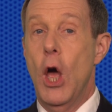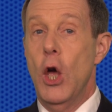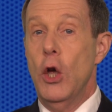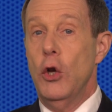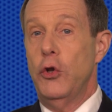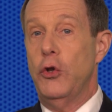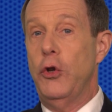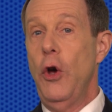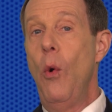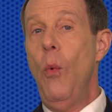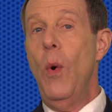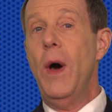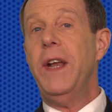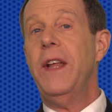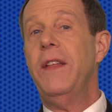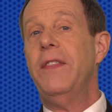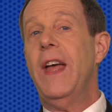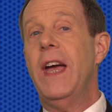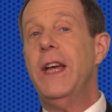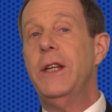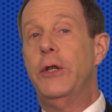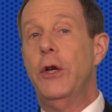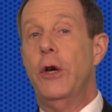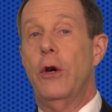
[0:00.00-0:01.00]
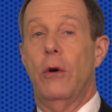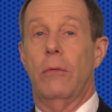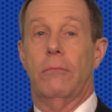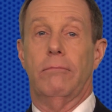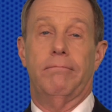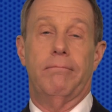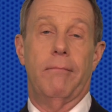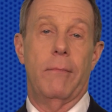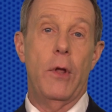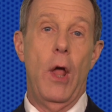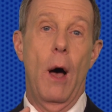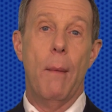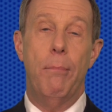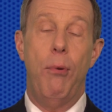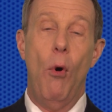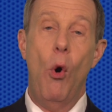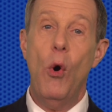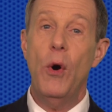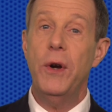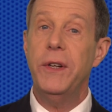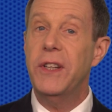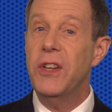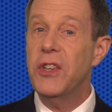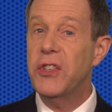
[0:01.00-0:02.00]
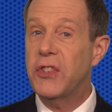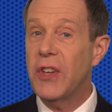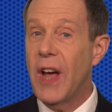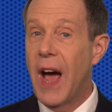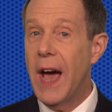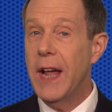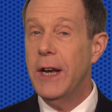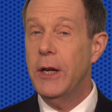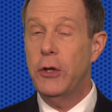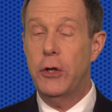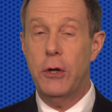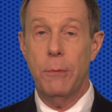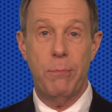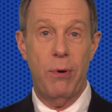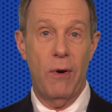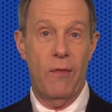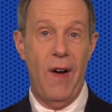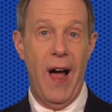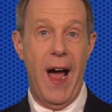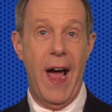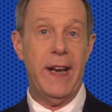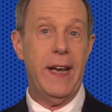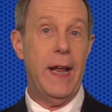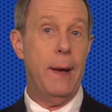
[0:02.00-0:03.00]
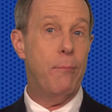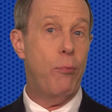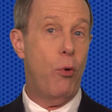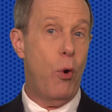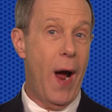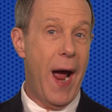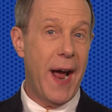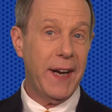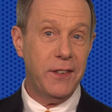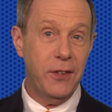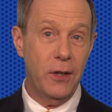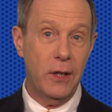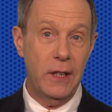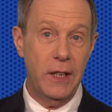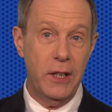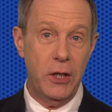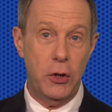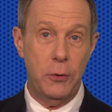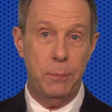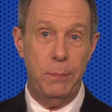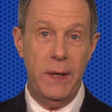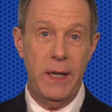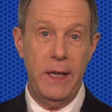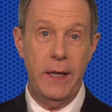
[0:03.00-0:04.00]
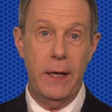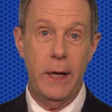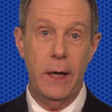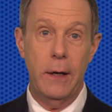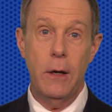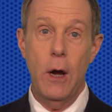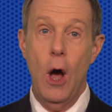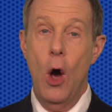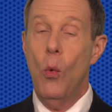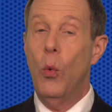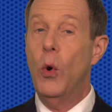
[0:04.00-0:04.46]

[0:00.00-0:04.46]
So what did they do? The board decided to provide a practical expedient